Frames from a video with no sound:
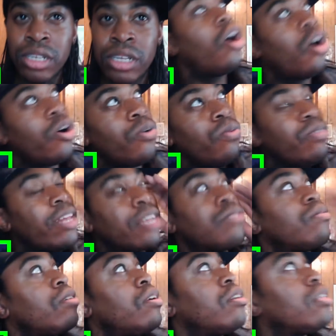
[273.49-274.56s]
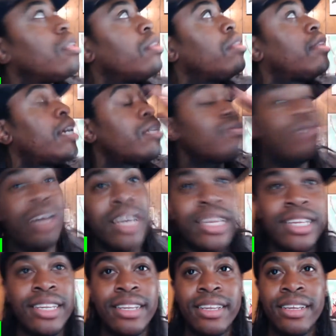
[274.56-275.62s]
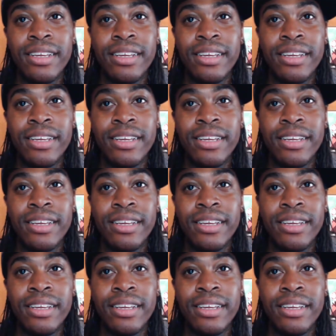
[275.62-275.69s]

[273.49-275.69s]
Oh, that's that's right.